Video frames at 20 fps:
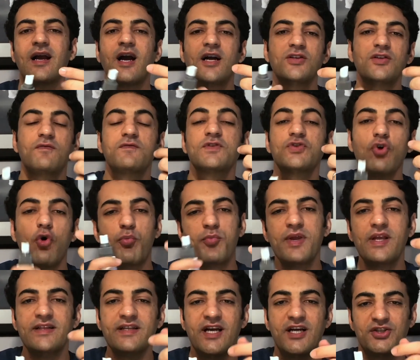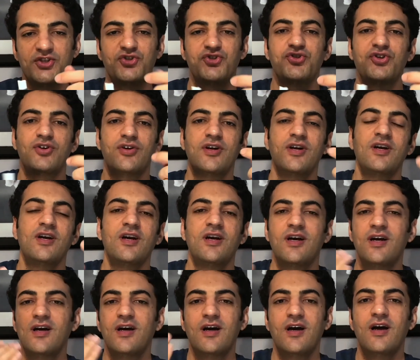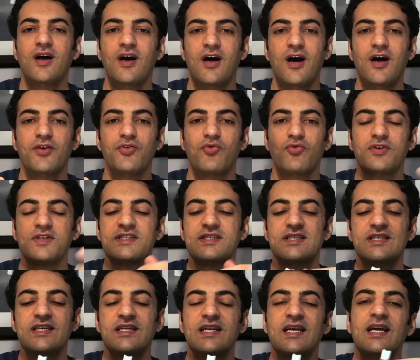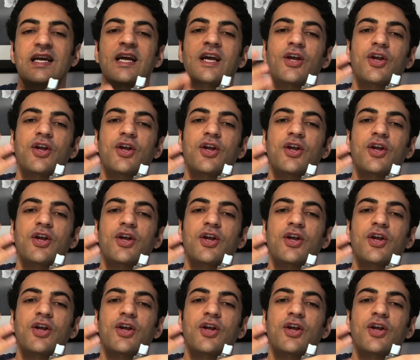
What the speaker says: kind of soapy texture on your skin,